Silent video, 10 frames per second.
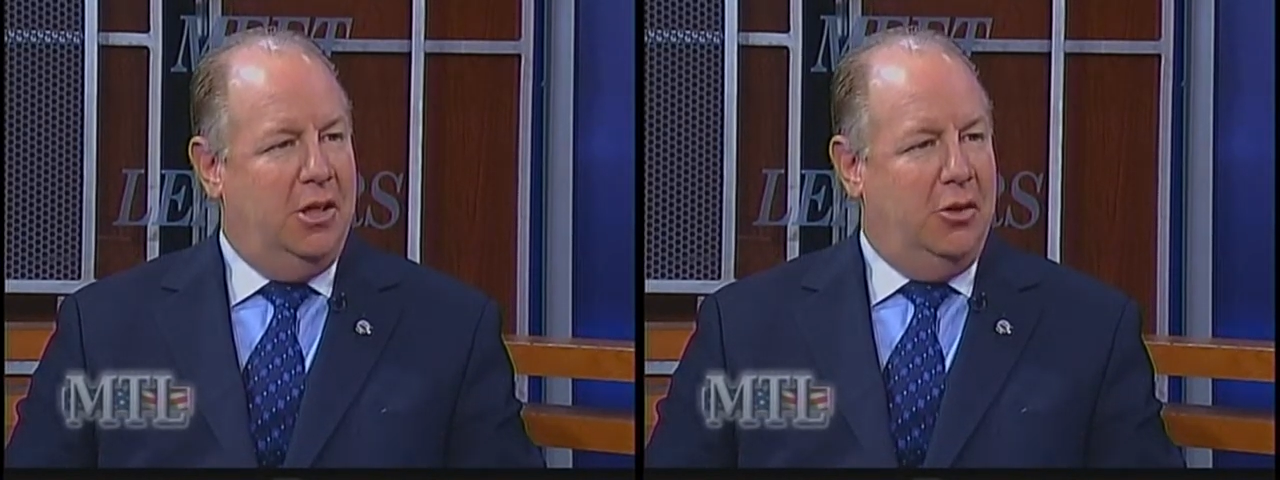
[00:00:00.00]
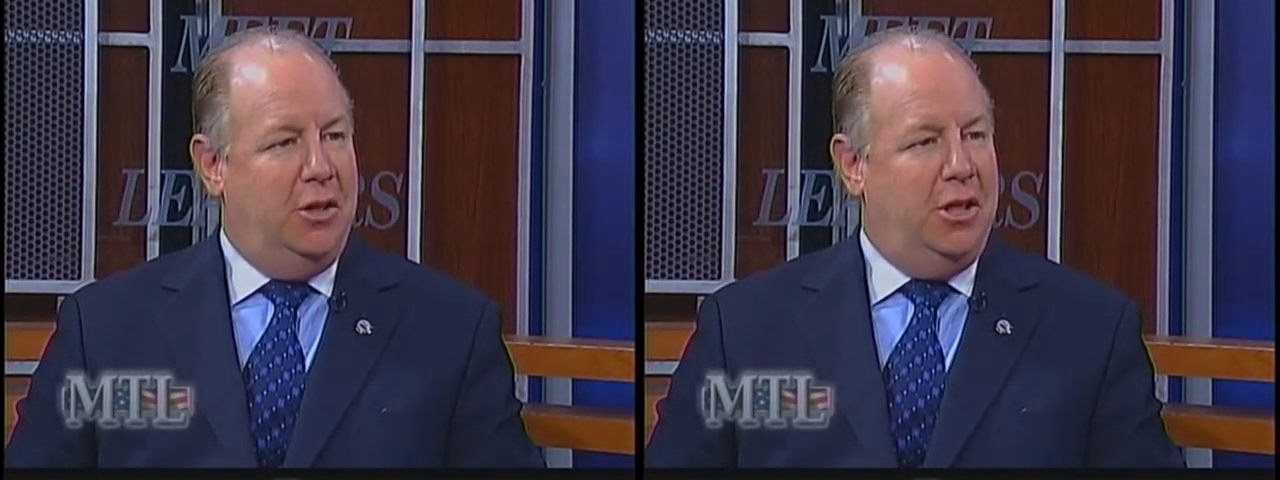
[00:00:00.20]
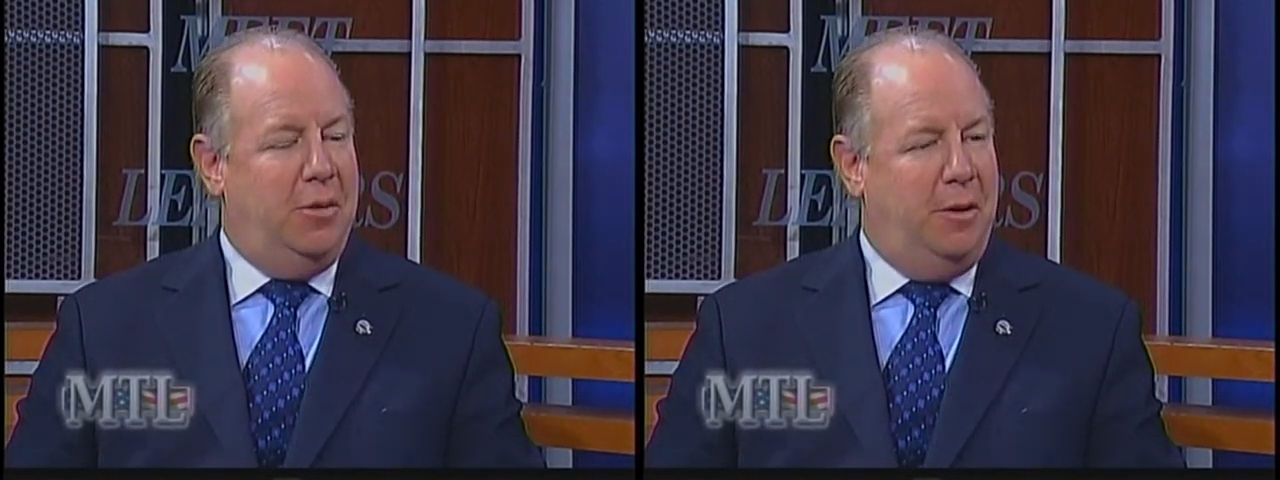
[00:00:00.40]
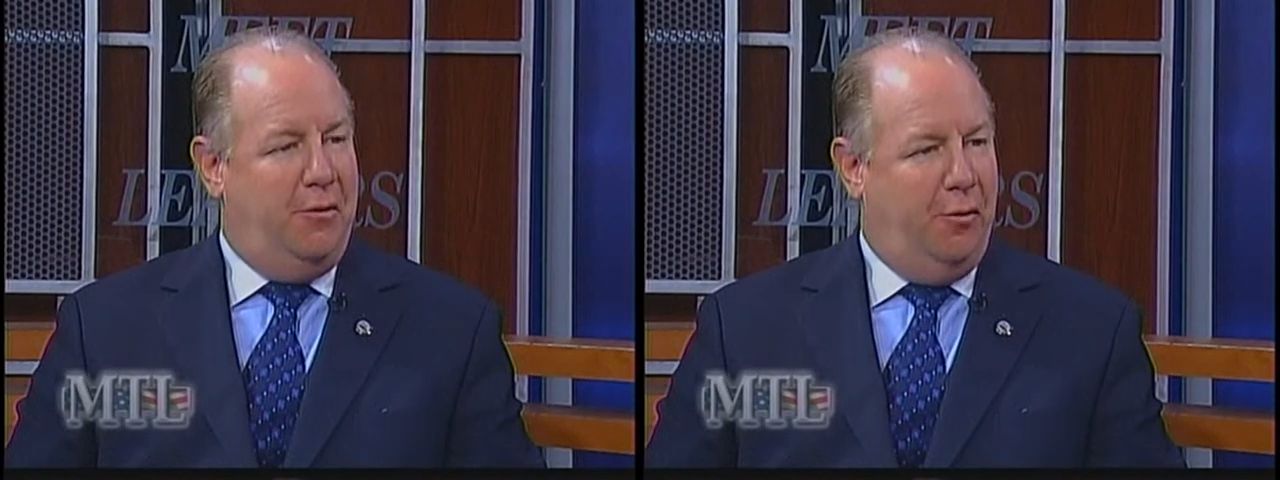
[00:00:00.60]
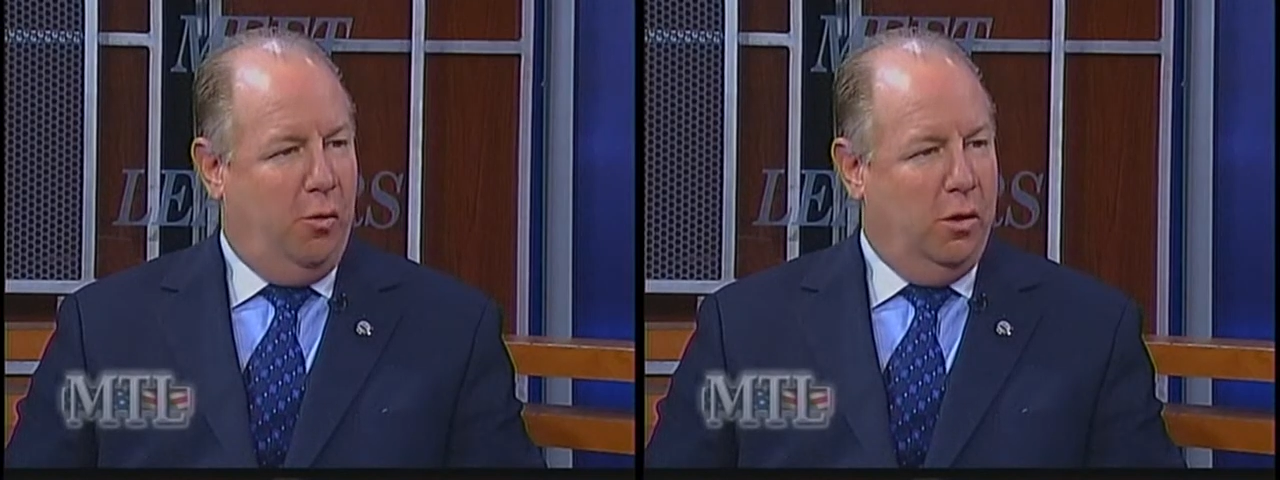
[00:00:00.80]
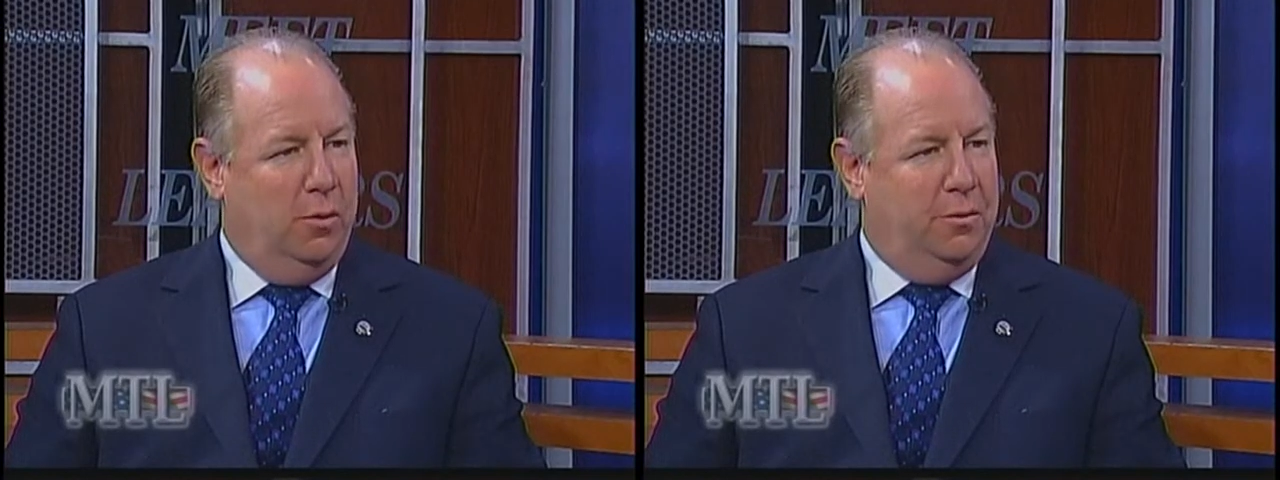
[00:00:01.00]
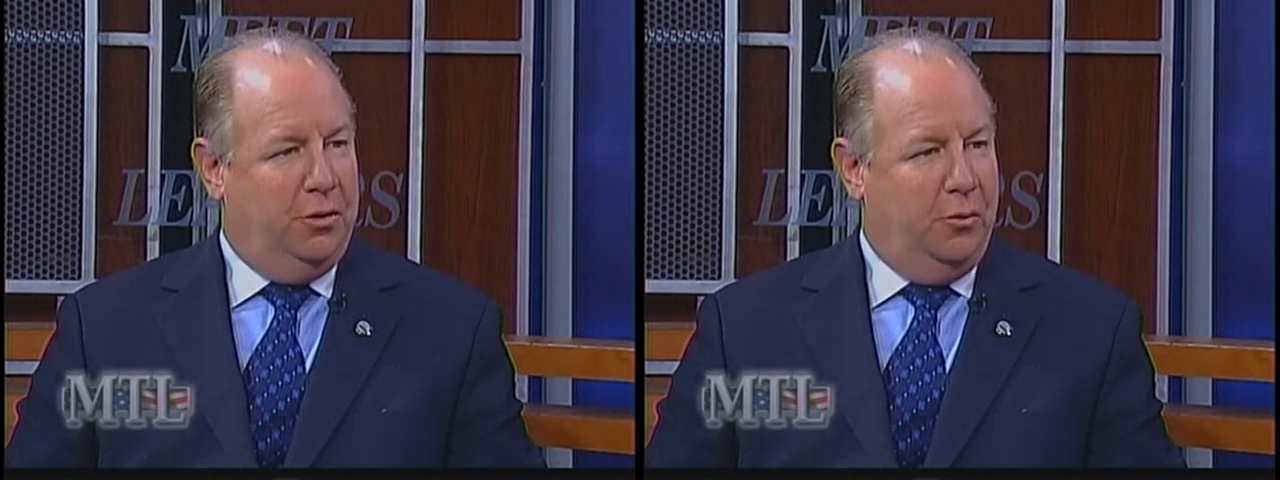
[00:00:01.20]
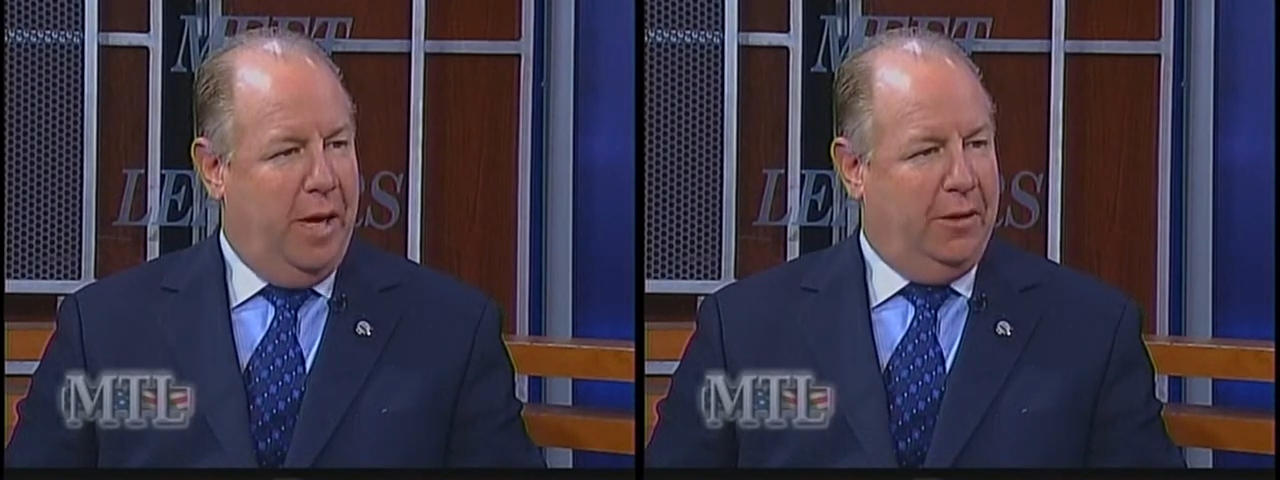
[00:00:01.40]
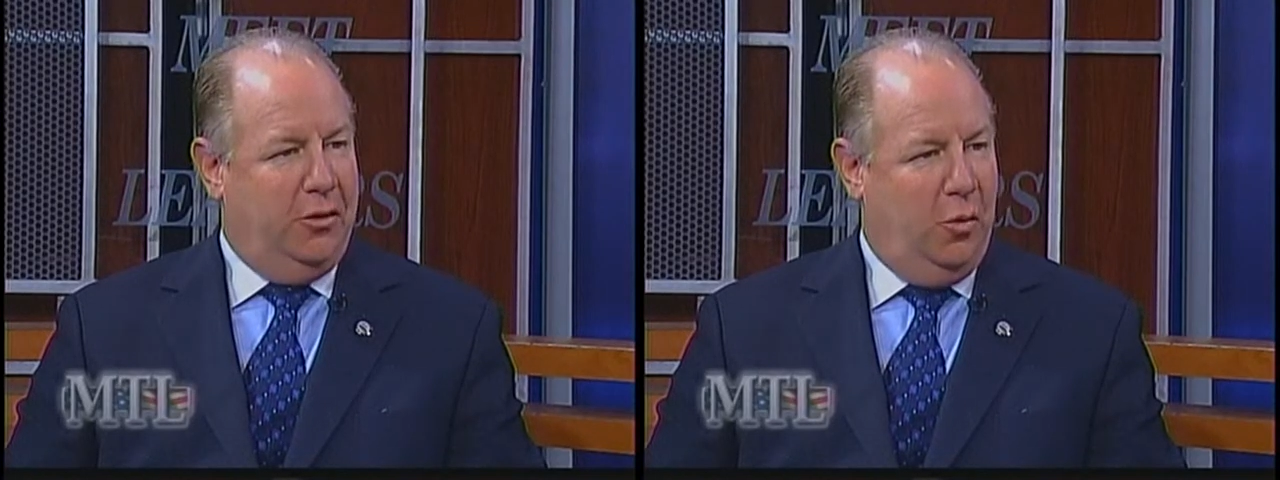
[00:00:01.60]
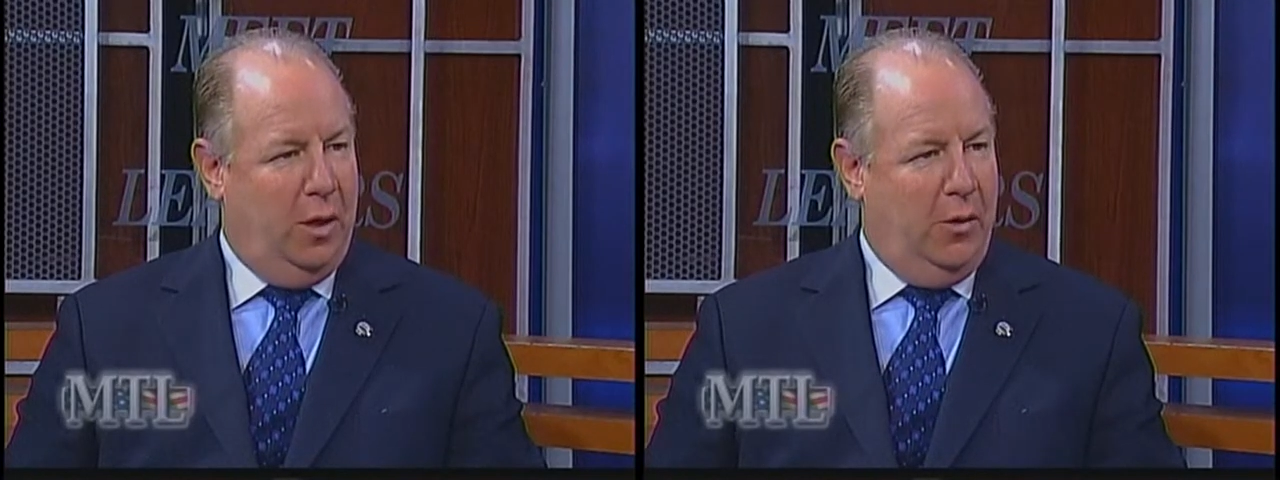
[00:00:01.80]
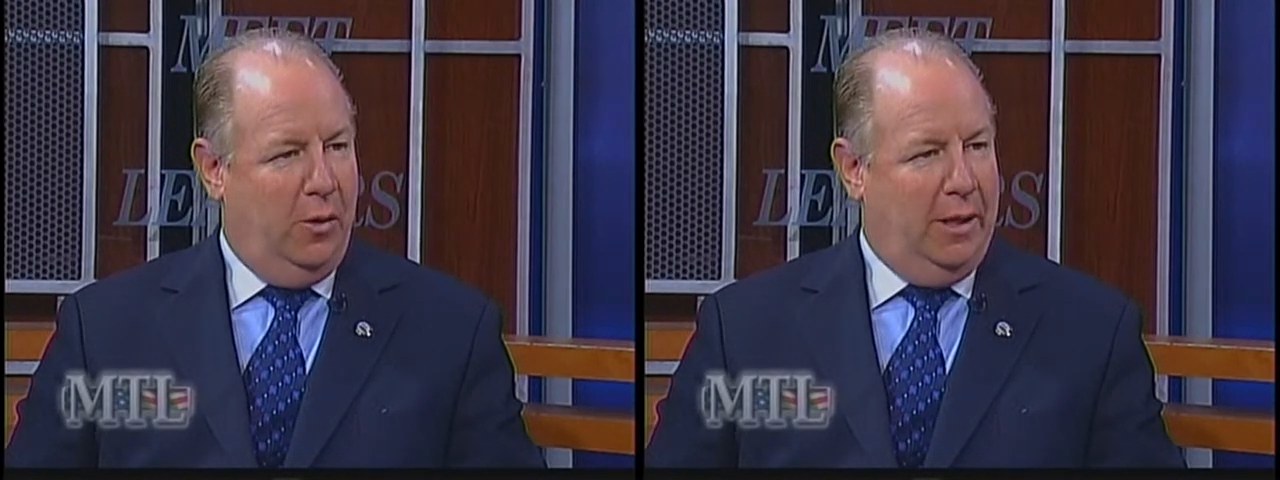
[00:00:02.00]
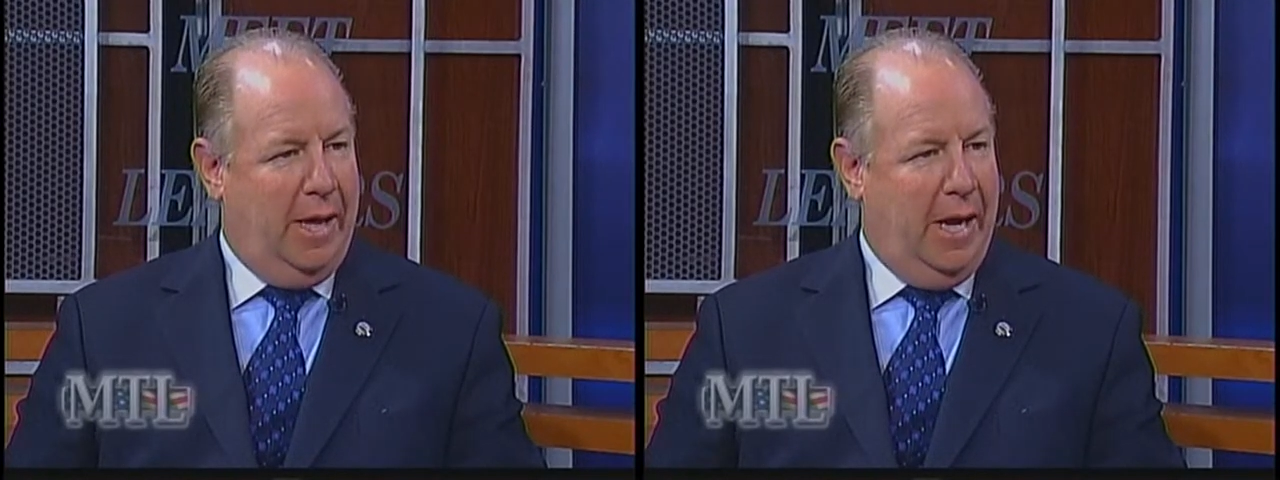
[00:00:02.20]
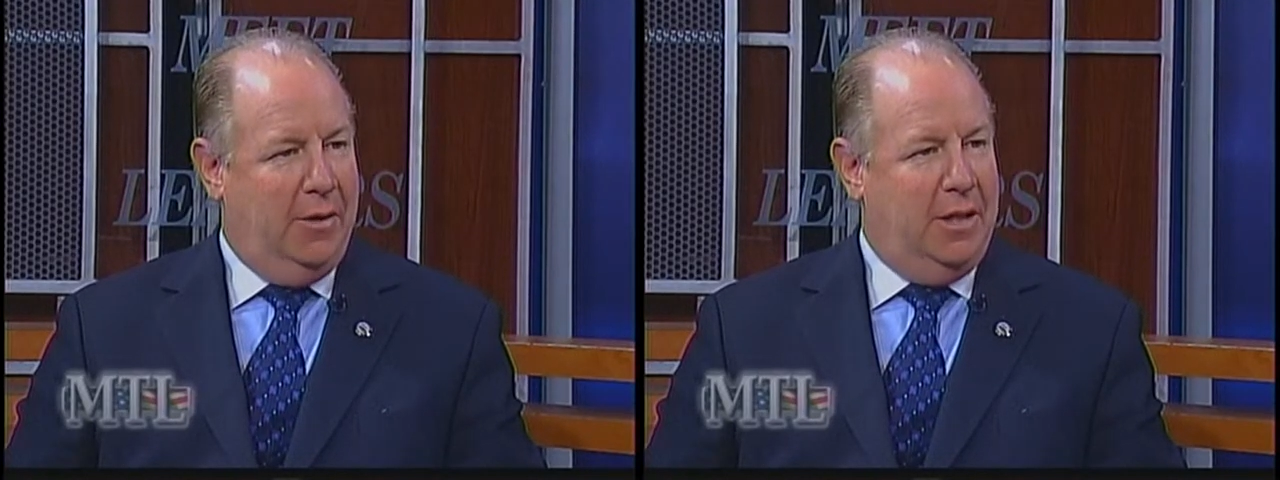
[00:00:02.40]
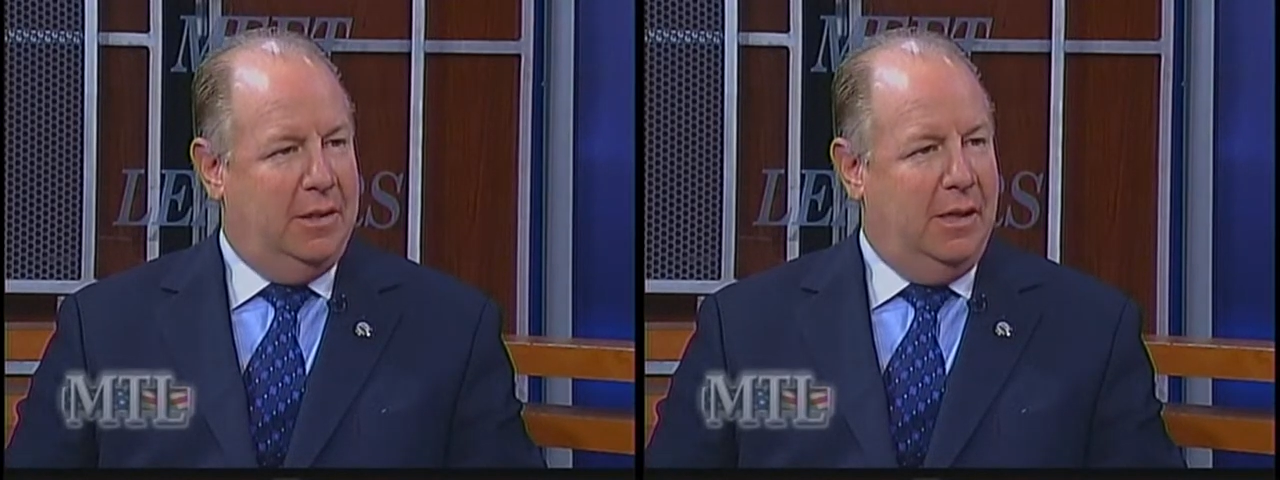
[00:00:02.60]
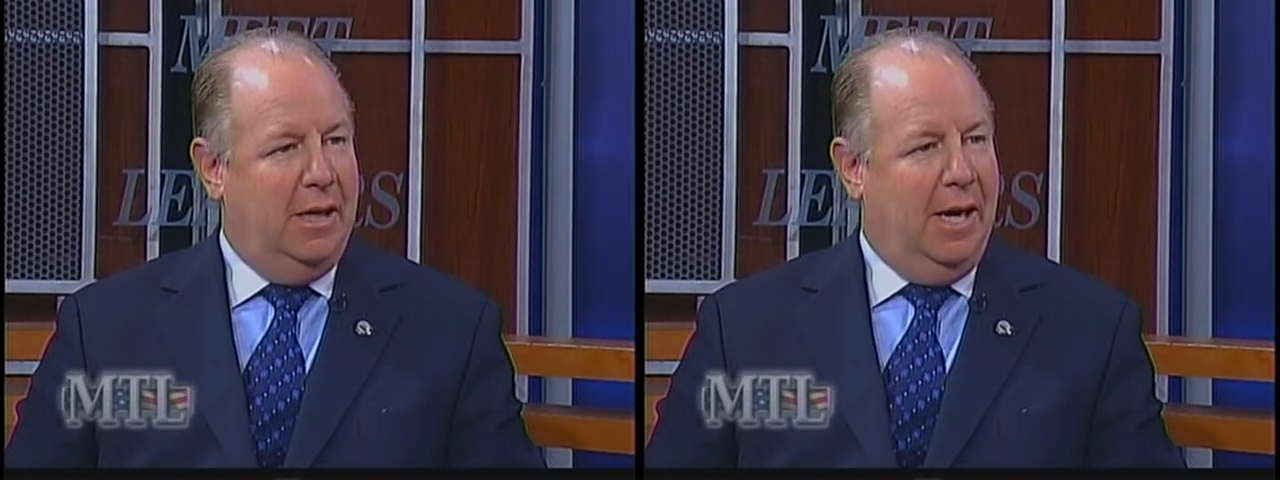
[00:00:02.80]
There need to be forums throughout the 21 counties